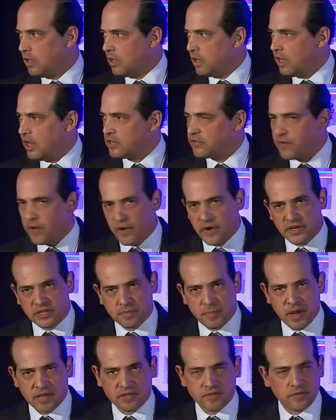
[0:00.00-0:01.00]
It's very
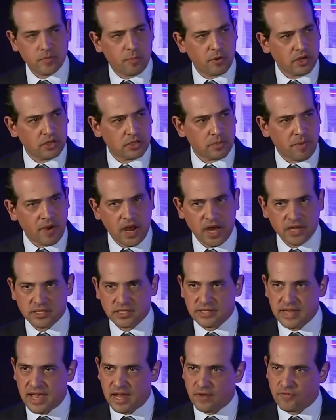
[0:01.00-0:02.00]
expensive to put a deposit
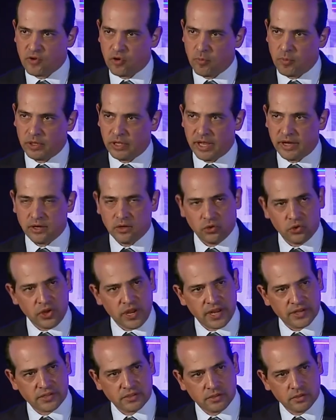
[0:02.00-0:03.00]
down if you're a millennial, you
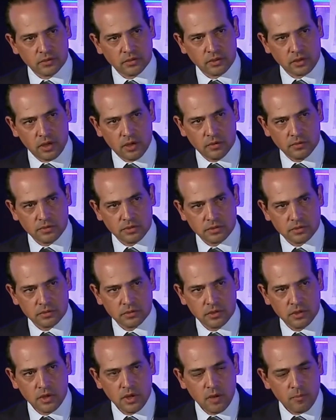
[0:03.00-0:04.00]
got student loans.
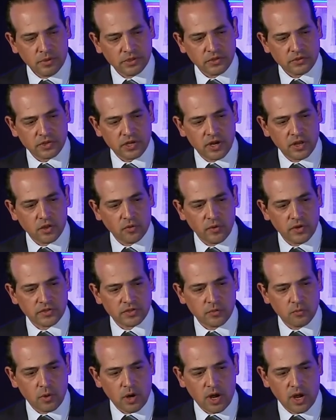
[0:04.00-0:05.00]
But there's another
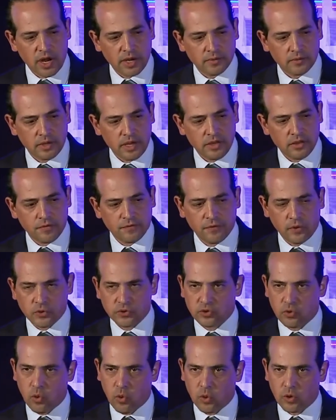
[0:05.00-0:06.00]
reason why. In the fourth
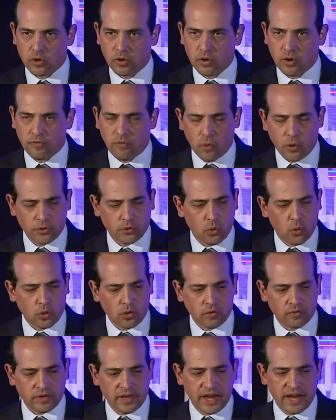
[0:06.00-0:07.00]
quarter
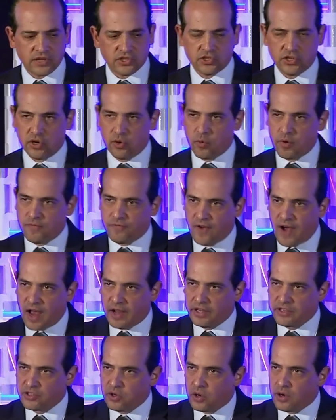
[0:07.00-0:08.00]
of last year, we
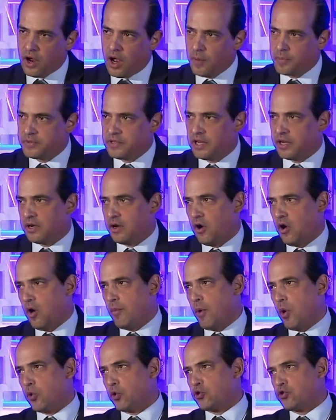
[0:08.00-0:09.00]
finally saw an uptick in a
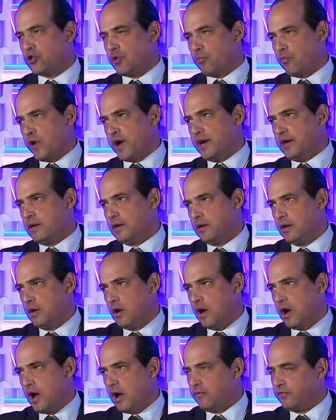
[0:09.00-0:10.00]
home ownership rate
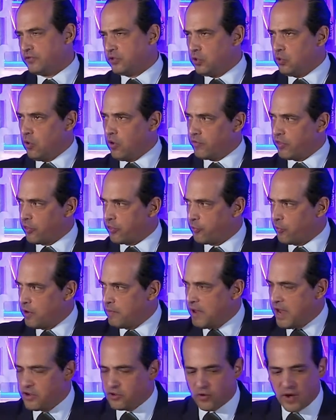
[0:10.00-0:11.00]
of 2 of the 3
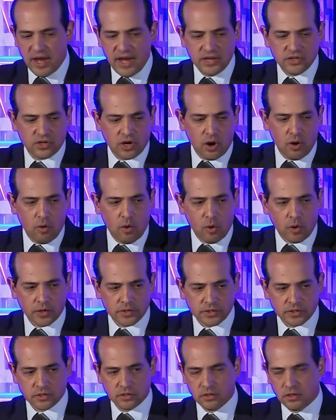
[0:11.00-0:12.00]
major age
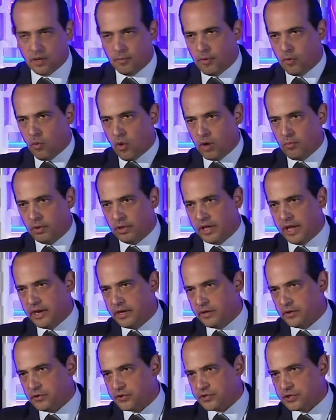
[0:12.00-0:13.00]
cohorts. Number 1,
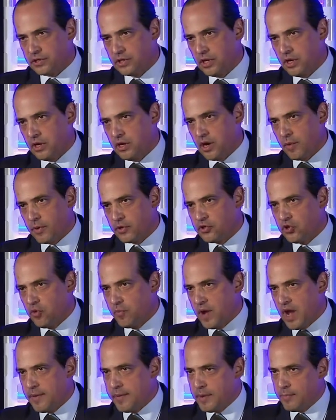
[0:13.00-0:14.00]
millennials. Number 2,
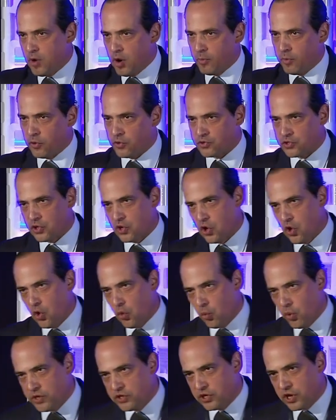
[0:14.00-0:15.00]
baby boomers.
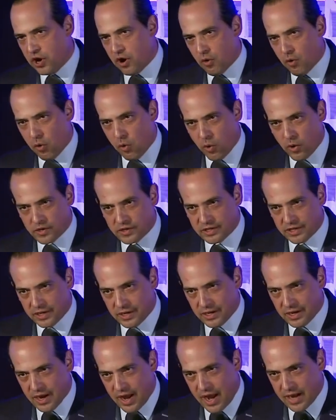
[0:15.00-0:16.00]
Which cohort did
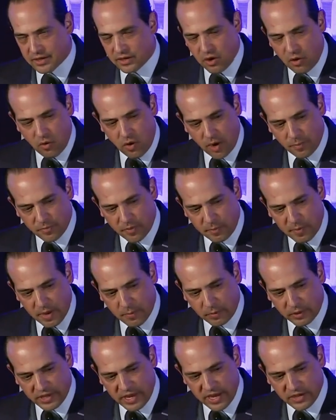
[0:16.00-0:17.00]
it not go up? The
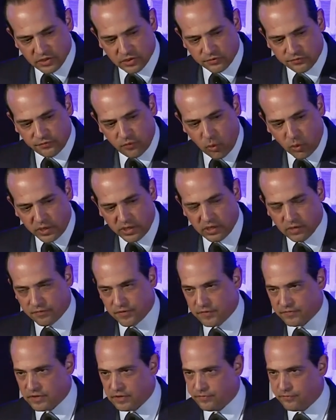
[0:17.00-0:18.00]
people the ages 40 to
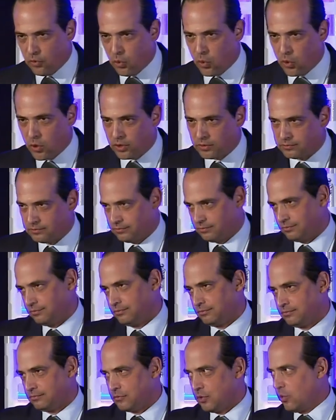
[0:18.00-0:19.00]
54.
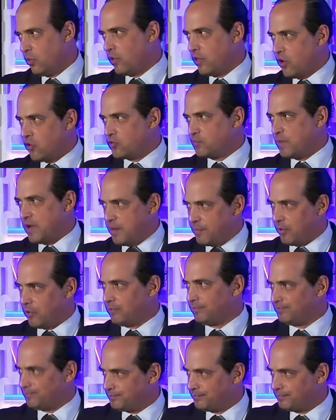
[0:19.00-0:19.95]
Who were those people?